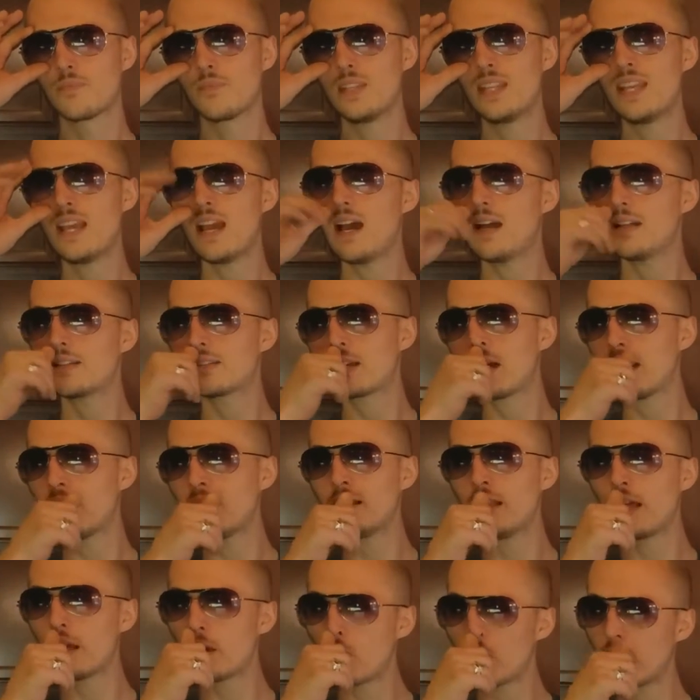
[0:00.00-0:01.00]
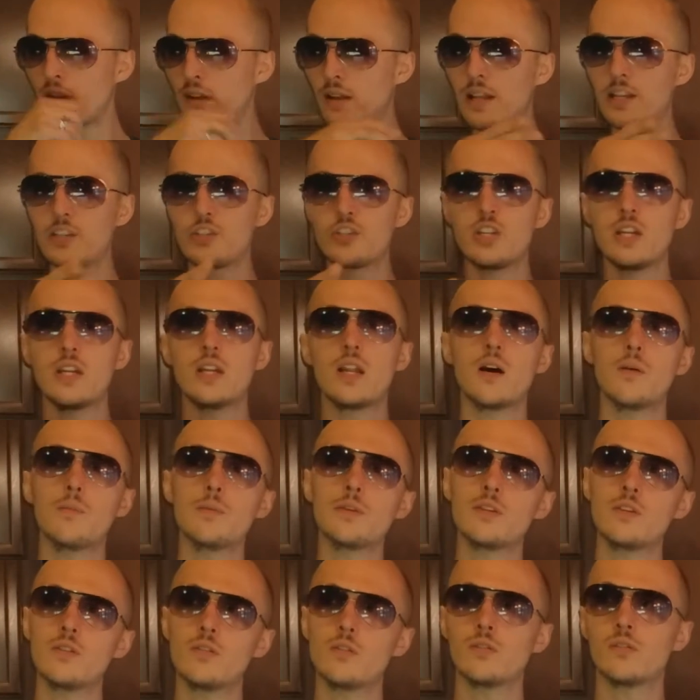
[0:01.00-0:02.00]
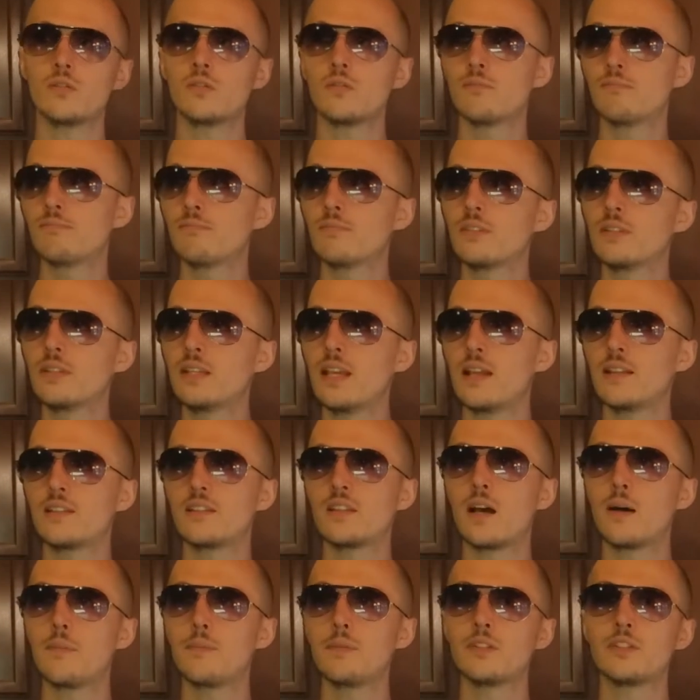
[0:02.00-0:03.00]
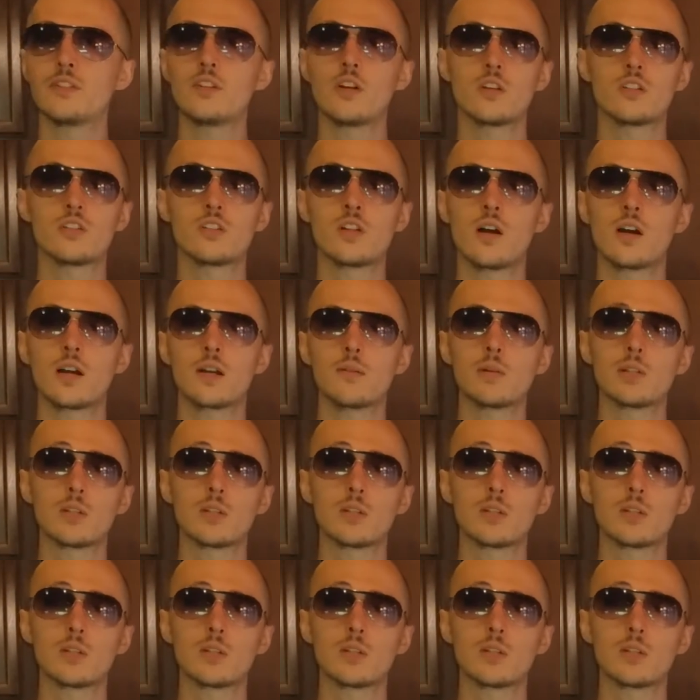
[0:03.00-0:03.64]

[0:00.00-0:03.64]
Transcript: Yeah, it's kind of like when an SJW gets up and starts talking